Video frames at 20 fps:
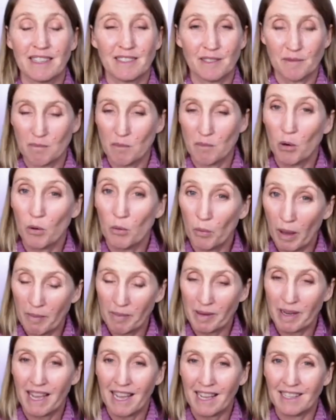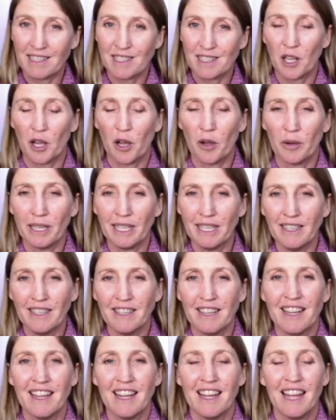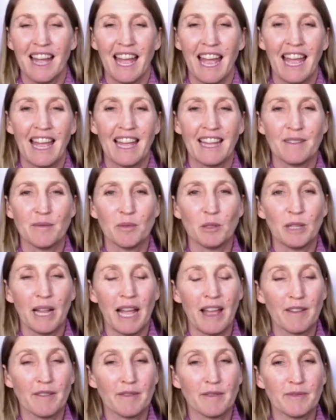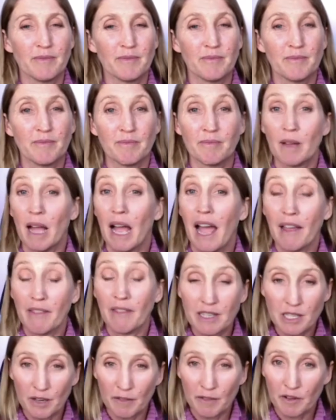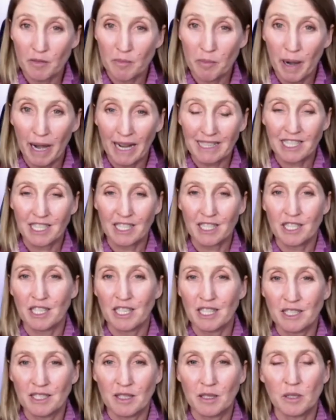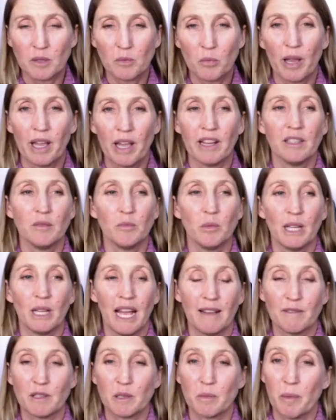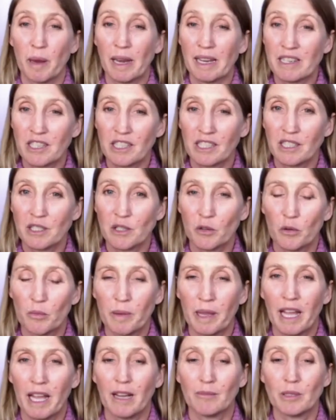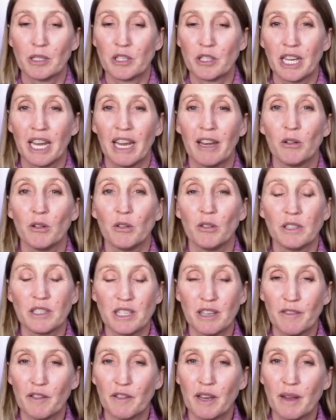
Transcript: webinars going, and we'll have other different practitioners as well. We'll have specialists who'll be able to share all the different